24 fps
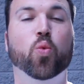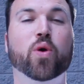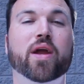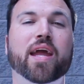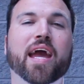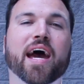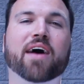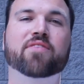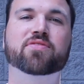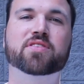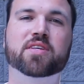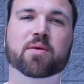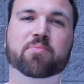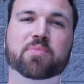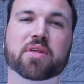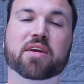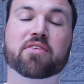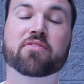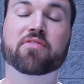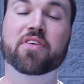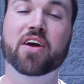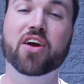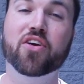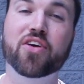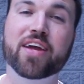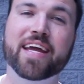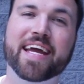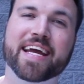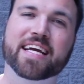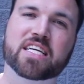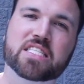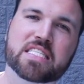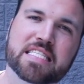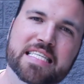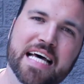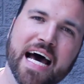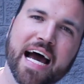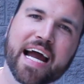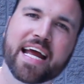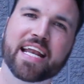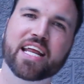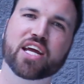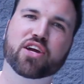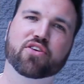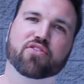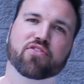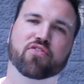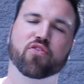We have something very
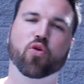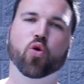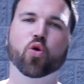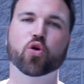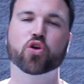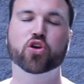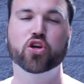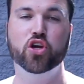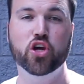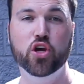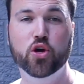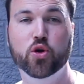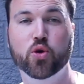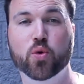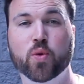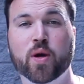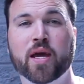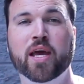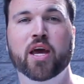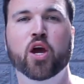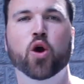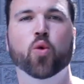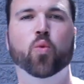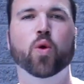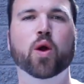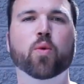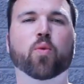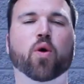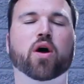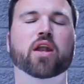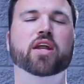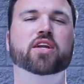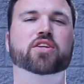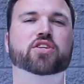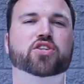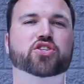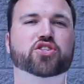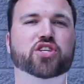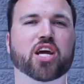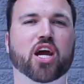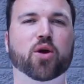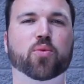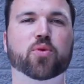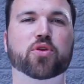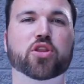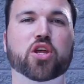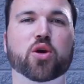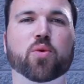exciting for you. We wanted to
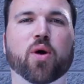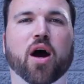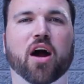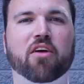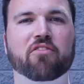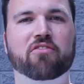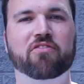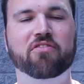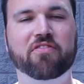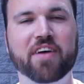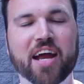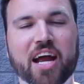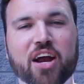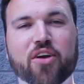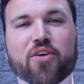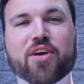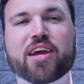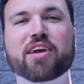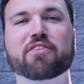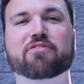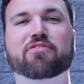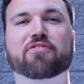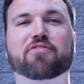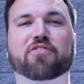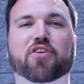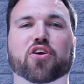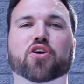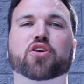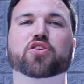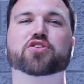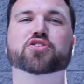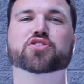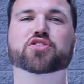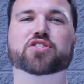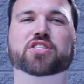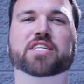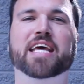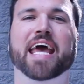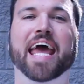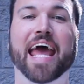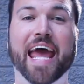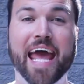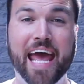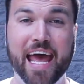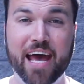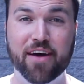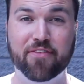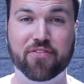share with you our very first
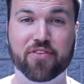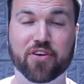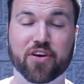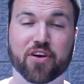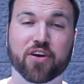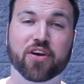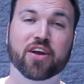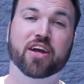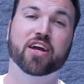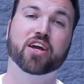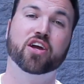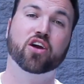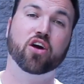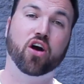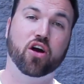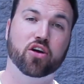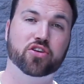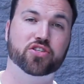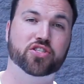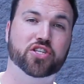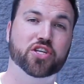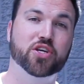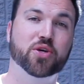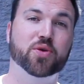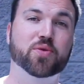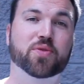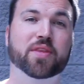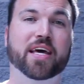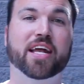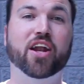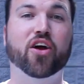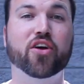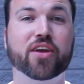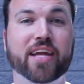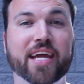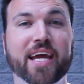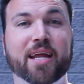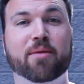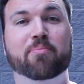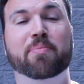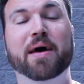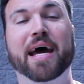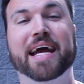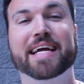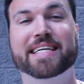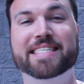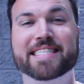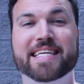ever cartoon that our
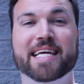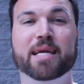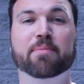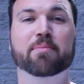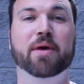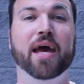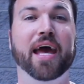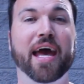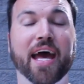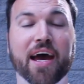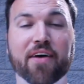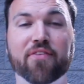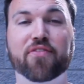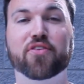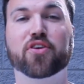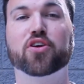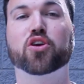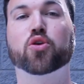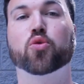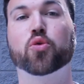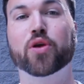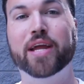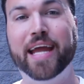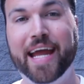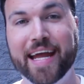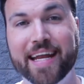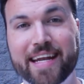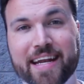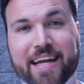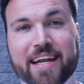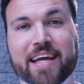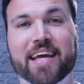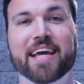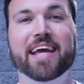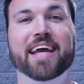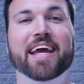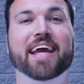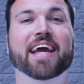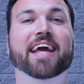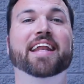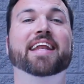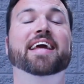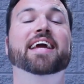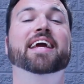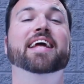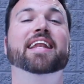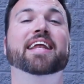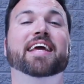KidPak team ever created.
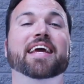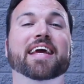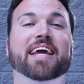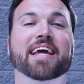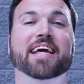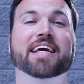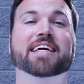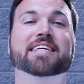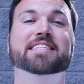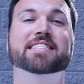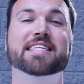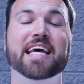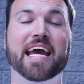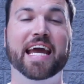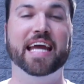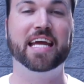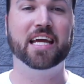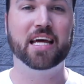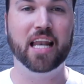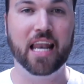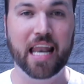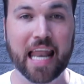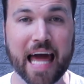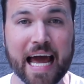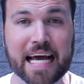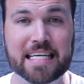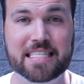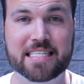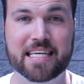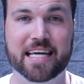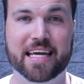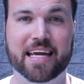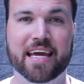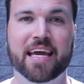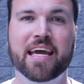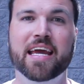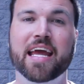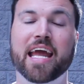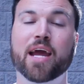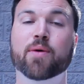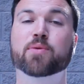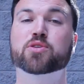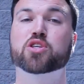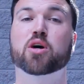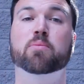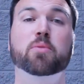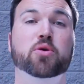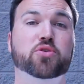And it is a classic. It
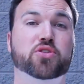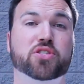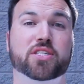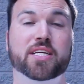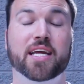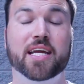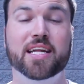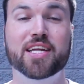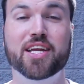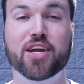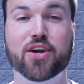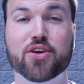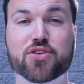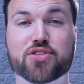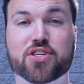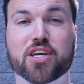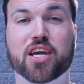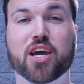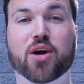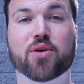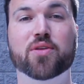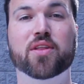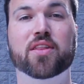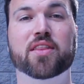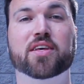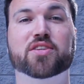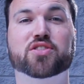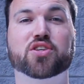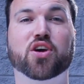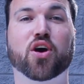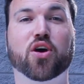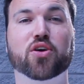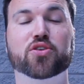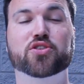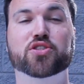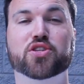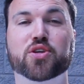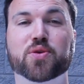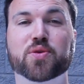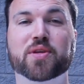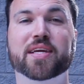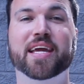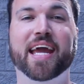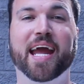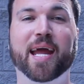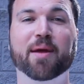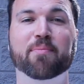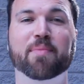was almost 10 years ago that this
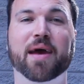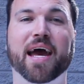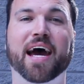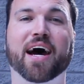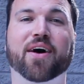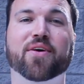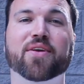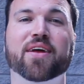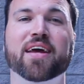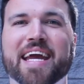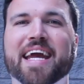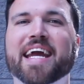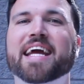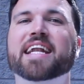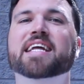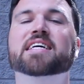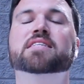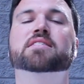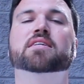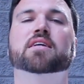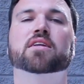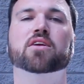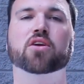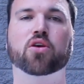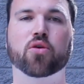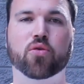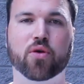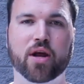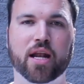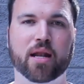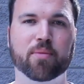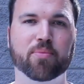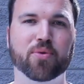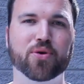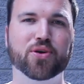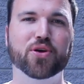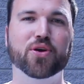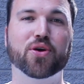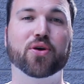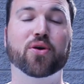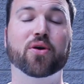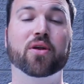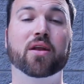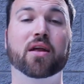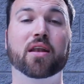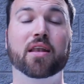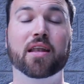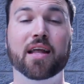cartoon came out. It is incredible. You're
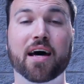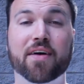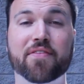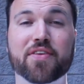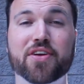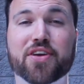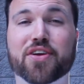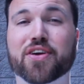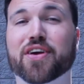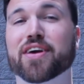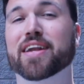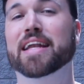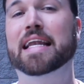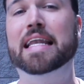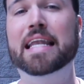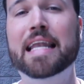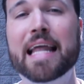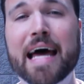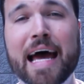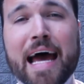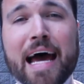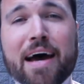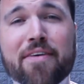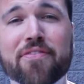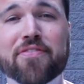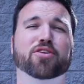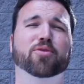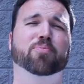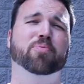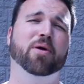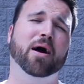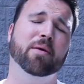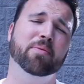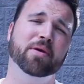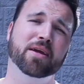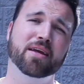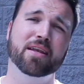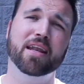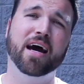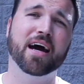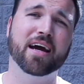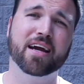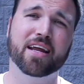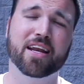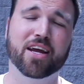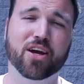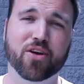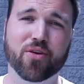going to love it. You're going to laugh. You're probably
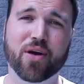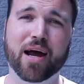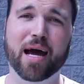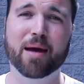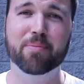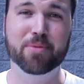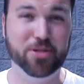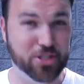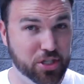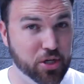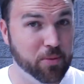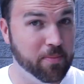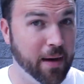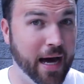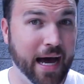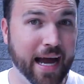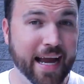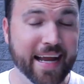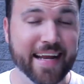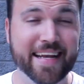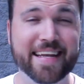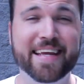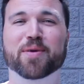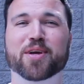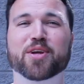not going to cry, but you might.